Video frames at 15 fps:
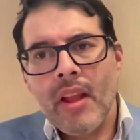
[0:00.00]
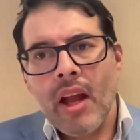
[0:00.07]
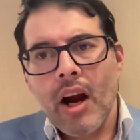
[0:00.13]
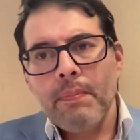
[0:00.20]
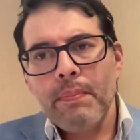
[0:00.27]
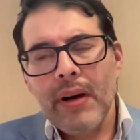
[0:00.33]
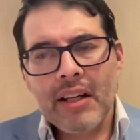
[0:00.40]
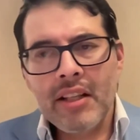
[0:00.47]
our
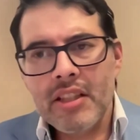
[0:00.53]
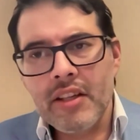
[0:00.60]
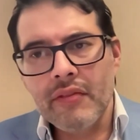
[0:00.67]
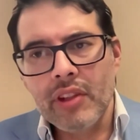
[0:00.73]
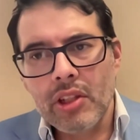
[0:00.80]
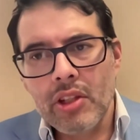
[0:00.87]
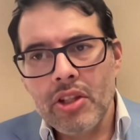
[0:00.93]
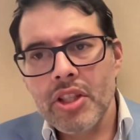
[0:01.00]
practice
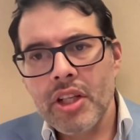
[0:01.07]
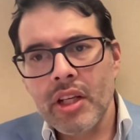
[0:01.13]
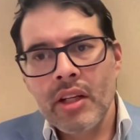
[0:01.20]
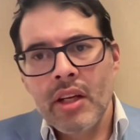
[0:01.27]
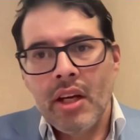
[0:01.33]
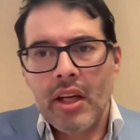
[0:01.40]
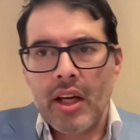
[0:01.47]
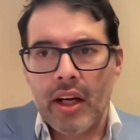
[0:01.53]

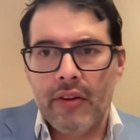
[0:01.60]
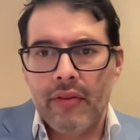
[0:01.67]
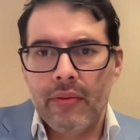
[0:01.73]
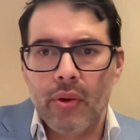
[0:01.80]
evolution kind of